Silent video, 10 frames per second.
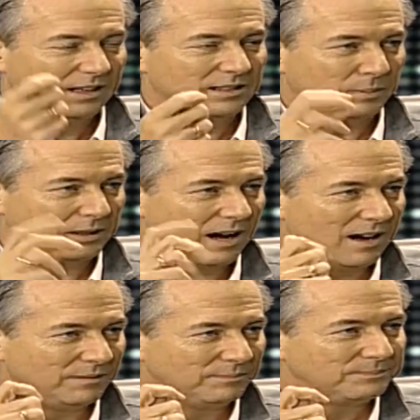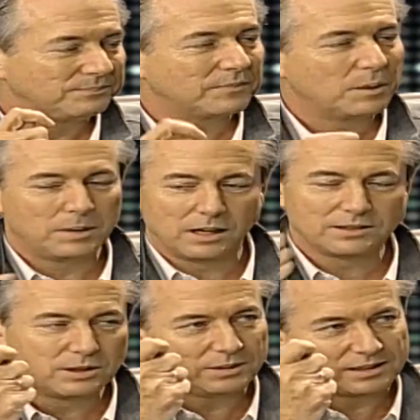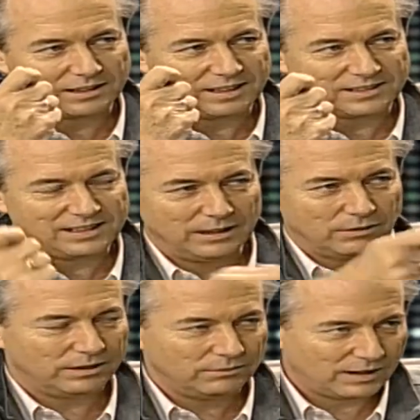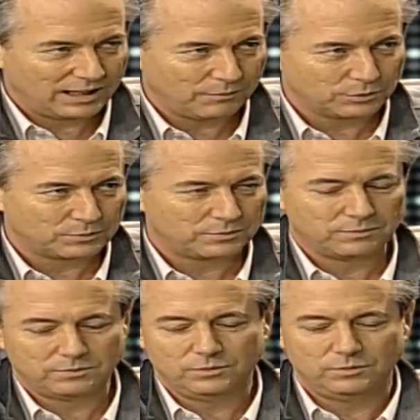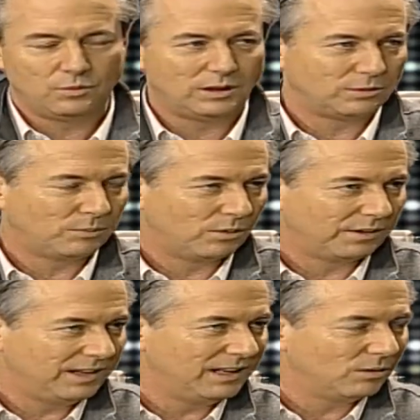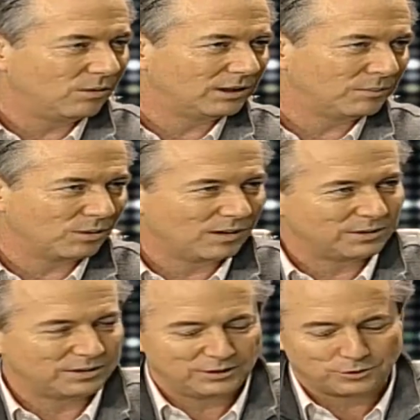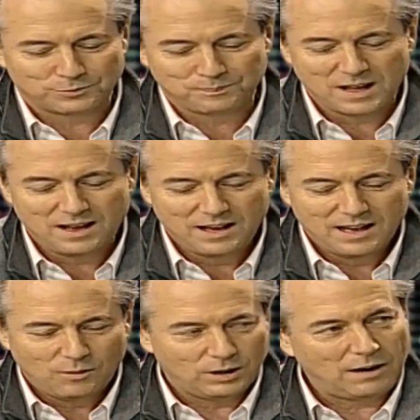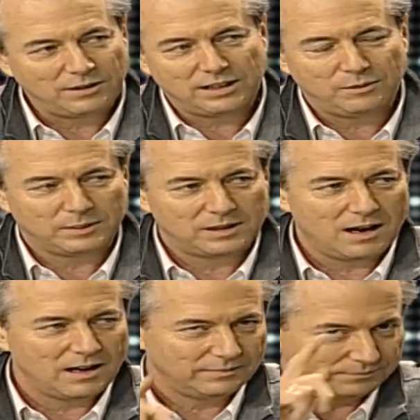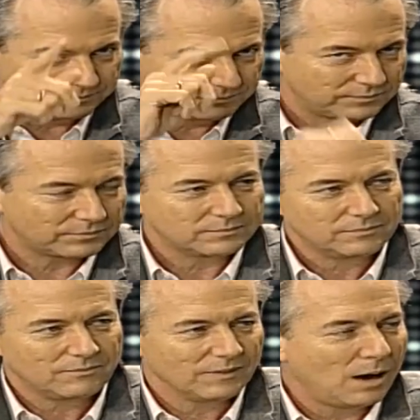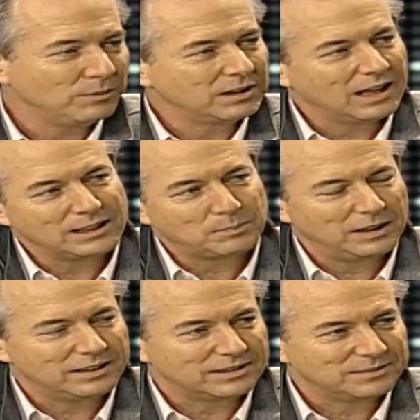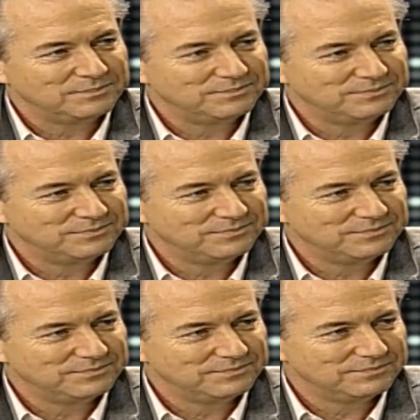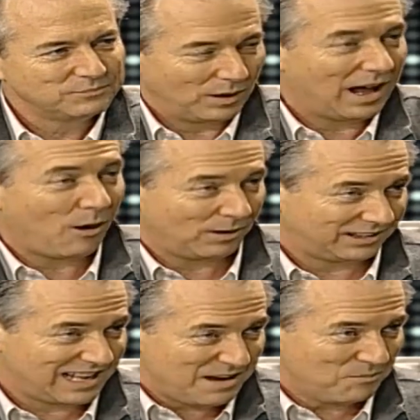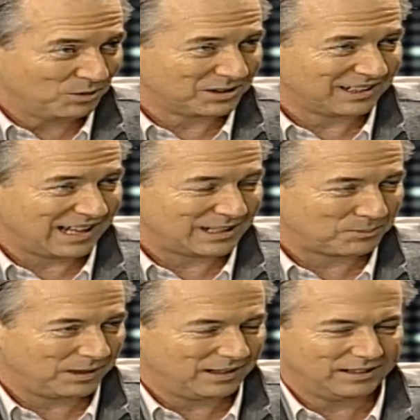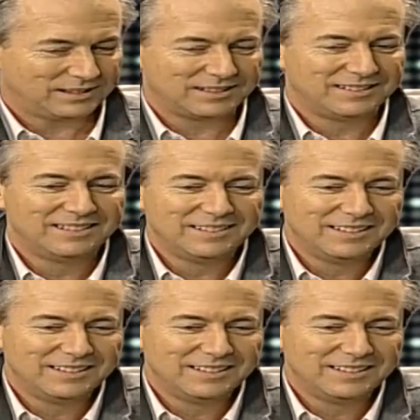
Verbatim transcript: is a baton, but also it's a testigo in relevos, 4 por 100 or 4 por 400. When I received the baton, I was in last place. Well, our team was in last place.